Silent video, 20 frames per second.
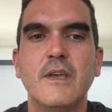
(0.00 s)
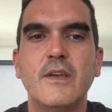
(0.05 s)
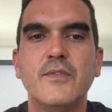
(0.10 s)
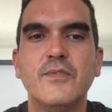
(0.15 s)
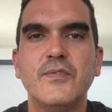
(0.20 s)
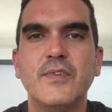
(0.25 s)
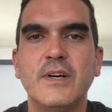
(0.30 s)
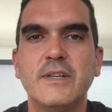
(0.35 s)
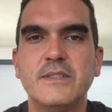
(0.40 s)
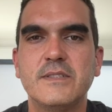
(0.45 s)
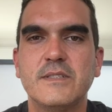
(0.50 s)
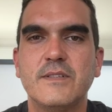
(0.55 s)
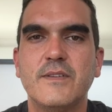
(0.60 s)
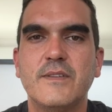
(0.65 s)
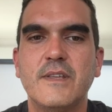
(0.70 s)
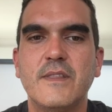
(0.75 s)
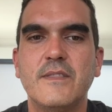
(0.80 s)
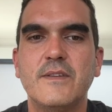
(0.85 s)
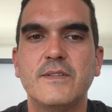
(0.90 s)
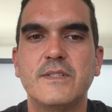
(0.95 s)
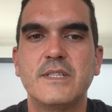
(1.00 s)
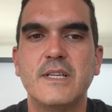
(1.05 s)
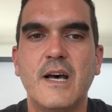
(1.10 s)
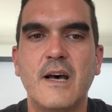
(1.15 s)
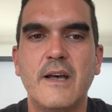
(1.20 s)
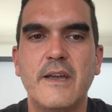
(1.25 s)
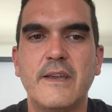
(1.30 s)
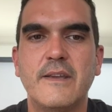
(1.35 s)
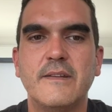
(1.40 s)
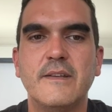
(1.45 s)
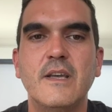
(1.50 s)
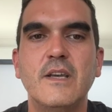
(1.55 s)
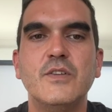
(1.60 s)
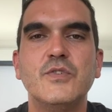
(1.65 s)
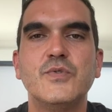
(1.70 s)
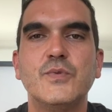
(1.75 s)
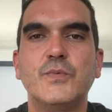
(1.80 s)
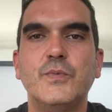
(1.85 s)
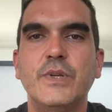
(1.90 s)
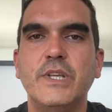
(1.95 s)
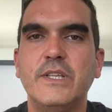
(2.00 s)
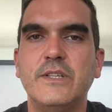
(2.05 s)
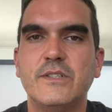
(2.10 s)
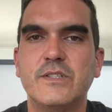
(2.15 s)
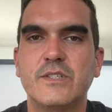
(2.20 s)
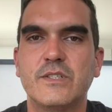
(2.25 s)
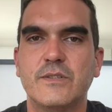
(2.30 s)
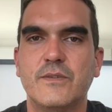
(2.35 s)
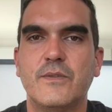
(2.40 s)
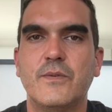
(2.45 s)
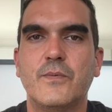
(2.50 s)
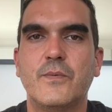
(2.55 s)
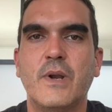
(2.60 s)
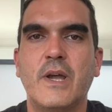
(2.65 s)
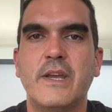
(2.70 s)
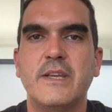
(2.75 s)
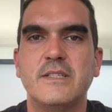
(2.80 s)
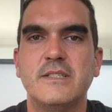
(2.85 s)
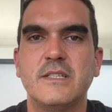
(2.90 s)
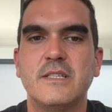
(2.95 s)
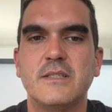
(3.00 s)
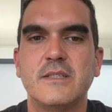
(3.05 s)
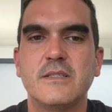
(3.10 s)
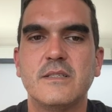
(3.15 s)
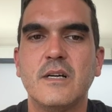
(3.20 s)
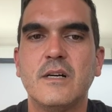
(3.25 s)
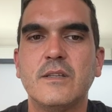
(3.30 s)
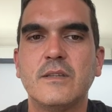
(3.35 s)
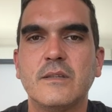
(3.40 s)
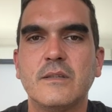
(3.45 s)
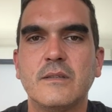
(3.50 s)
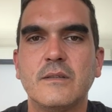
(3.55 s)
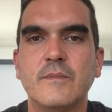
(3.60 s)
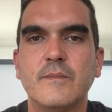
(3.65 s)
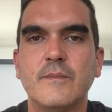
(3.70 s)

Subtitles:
faster than the tide, to reach the rising sun.